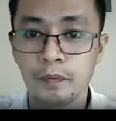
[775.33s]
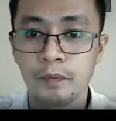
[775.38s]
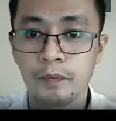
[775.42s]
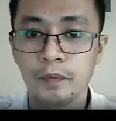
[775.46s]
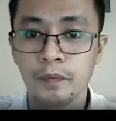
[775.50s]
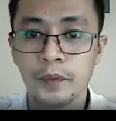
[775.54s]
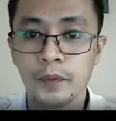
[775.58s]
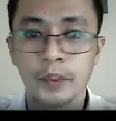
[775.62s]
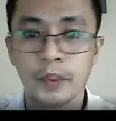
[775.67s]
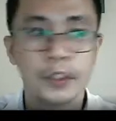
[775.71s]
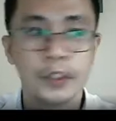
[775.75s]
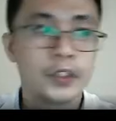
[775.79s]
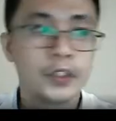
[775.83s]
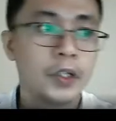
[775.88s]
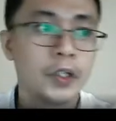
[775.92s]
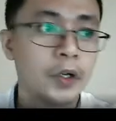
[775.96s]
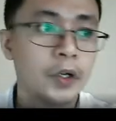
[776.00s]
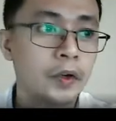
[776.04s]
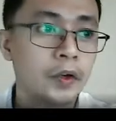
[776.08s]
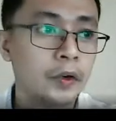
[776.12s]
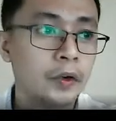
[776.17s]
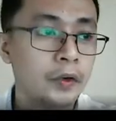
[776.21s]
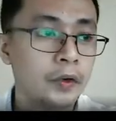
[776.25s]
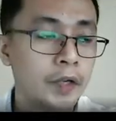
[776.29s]

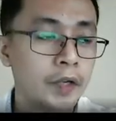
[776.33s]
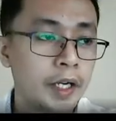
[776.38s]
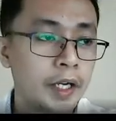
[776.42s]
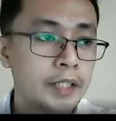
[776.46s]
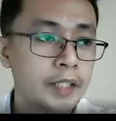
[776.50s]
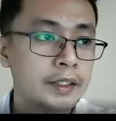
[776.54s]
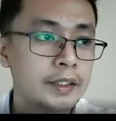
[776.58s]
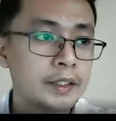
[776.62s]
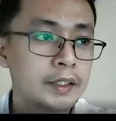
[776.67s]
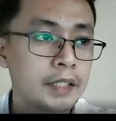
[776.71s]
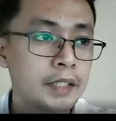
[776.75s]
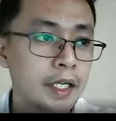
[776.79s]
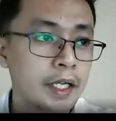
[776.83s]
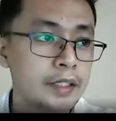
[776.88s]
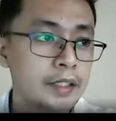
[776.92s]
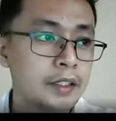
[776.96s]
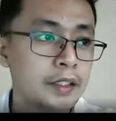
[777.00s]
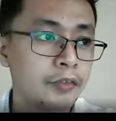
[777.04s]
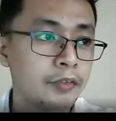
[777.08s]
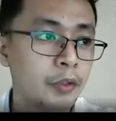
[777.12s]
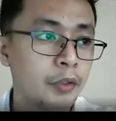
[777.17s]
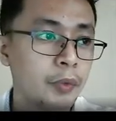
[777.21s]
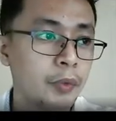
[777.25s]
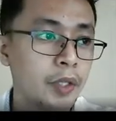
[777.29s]
So hence class, if you
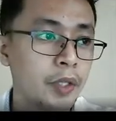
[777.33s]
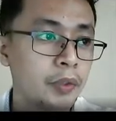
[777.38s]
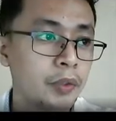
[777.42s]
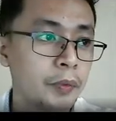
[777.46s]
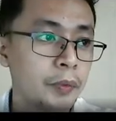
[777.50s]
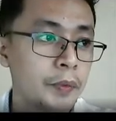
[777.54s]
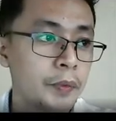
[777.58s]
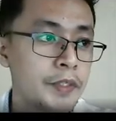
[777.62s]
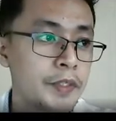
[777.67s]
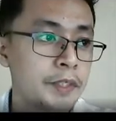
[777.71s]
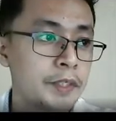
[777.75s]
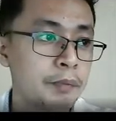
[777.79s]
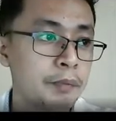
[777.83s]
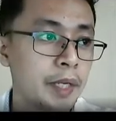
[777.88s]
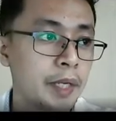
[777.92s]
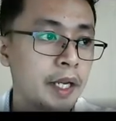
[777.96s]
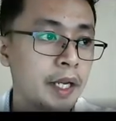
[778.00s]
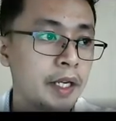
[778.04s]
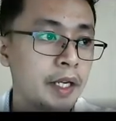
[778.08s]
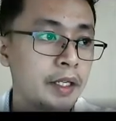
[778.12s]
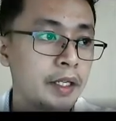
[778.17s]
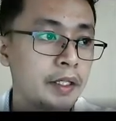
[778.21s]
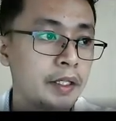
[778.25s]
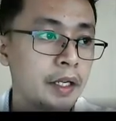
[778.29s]
want to display
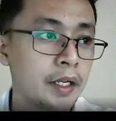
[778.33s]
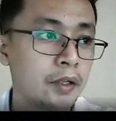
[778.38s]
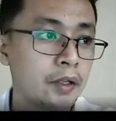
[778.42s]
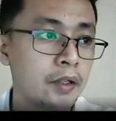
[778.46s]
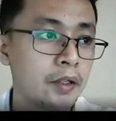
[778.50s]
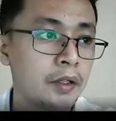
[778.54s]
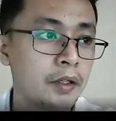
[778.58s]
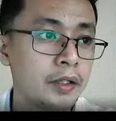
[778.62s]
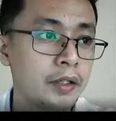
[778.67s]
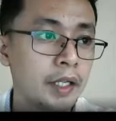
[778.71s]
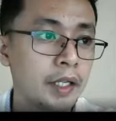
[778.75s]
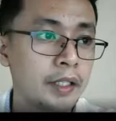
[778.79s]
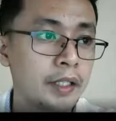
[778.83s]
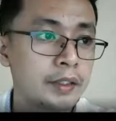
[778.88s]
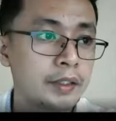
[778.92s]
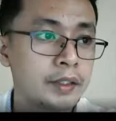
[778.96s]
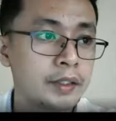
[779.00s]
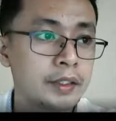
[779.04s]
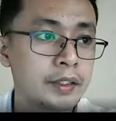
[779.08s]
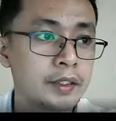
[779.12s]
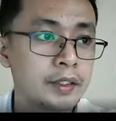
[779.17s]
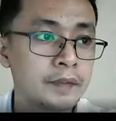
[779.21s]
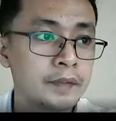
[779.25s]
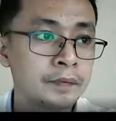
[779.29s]
the contents
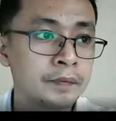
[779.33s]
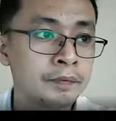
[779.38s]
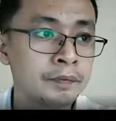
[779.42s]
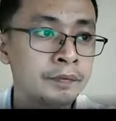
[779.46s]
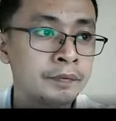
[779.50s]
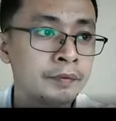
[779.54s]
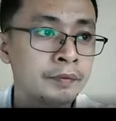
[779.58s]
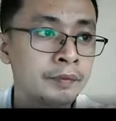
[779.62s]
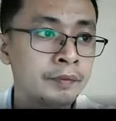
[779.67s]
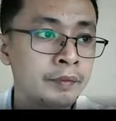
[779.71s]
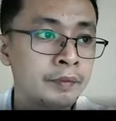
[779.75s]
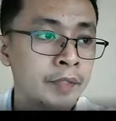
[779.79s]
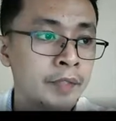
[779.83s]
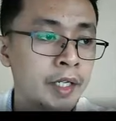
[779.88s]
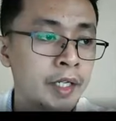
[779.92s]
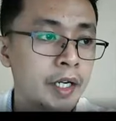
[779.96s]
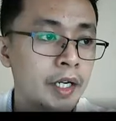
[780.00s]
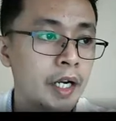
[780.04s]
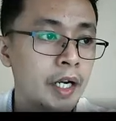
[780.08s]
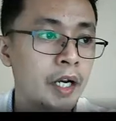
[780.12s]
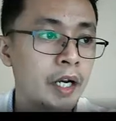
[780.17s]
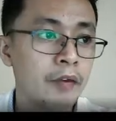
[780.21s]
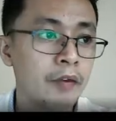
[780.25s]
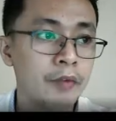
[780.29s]

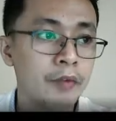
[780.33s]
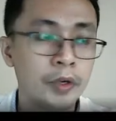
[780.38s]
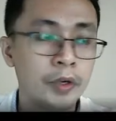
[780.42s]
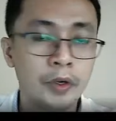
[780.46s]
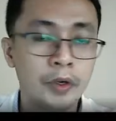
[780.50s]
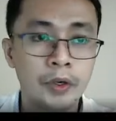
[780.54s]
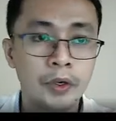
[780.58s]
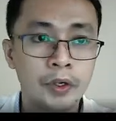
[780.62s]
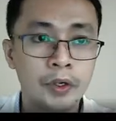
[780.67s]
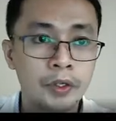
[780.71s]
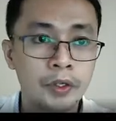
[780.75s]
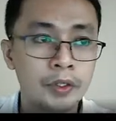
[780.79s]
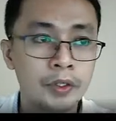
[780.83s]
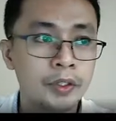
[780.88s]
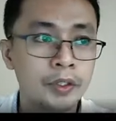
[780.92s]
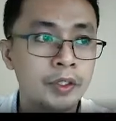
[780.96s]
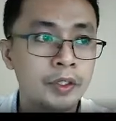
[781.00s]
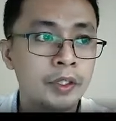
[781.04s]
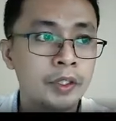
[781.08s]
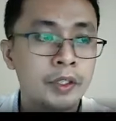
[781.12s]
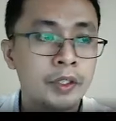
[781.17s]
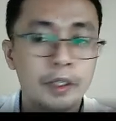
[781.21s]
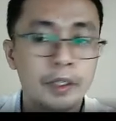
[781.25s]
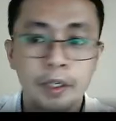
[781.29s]
of your
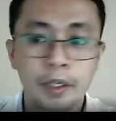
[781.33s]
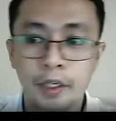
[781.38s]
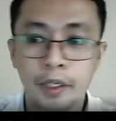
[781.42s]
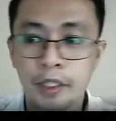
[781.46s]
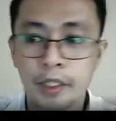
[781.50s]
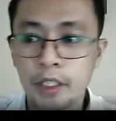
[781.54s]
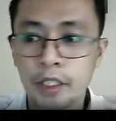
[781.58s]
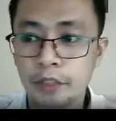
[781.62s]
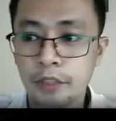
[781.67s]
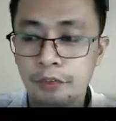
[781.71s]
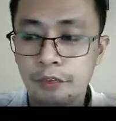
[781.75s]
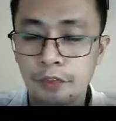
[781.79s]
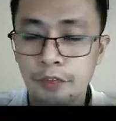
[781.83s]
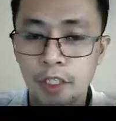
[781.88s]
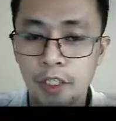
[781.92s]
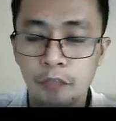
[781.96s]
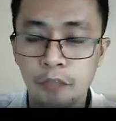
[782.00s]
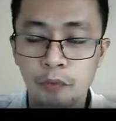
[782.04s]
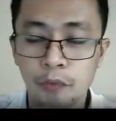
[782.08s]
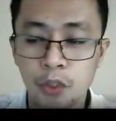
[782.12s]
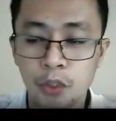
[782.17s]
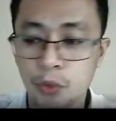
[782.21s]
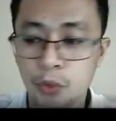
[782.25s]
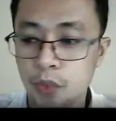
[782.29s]
data frame
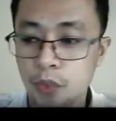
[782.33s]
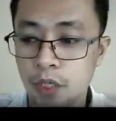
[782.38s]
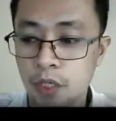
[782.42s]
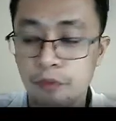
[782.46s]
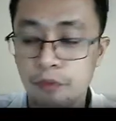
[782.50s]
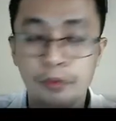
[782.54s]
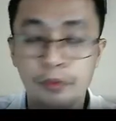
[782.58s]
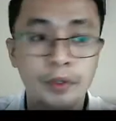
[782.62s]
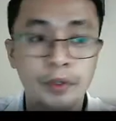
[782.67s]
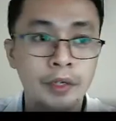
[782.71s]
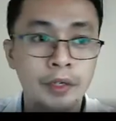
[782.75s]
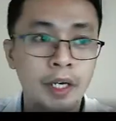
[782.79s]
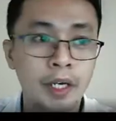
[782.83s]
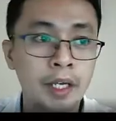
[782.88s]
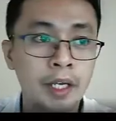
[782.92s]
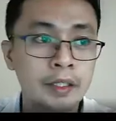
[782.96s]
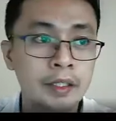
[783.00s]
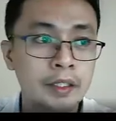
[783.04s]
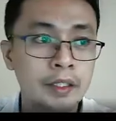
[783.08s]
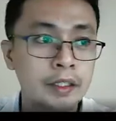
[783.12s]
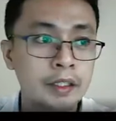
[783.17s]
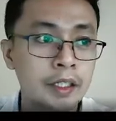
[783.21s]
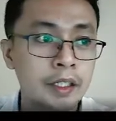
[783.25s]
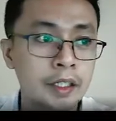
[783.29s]
which you have created
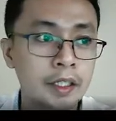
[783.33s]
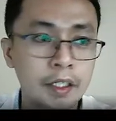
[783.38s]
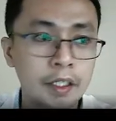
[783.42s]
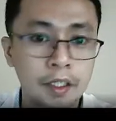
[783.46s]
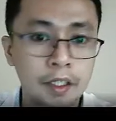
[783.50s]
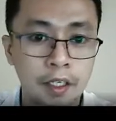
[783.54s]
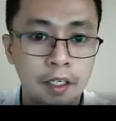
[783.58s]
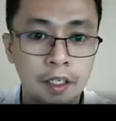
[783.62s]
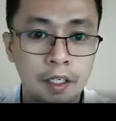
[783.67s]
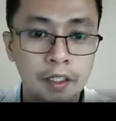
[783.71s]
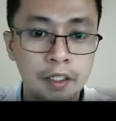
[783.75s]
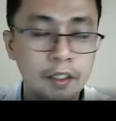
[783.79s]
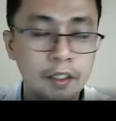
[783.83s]
earlier,